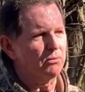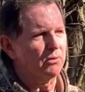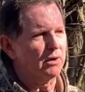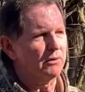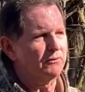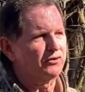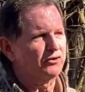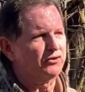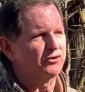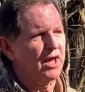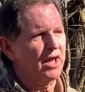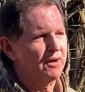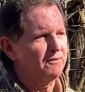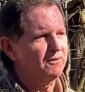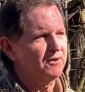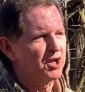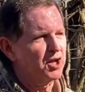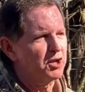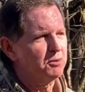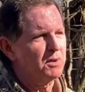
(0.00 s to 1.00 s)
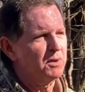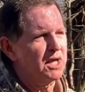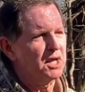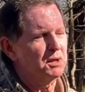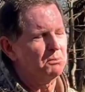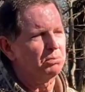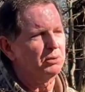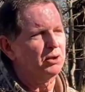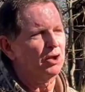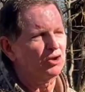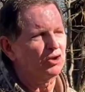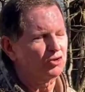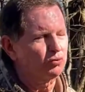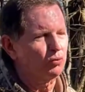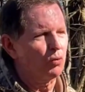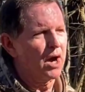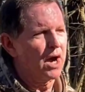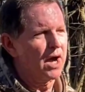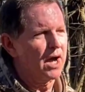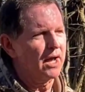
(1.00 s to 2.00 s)
of 70 men plus
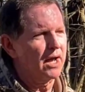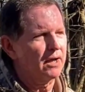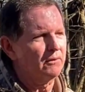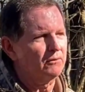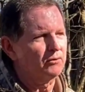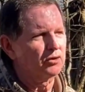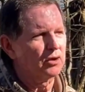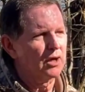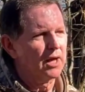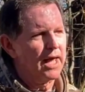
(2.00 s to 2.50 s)
wives,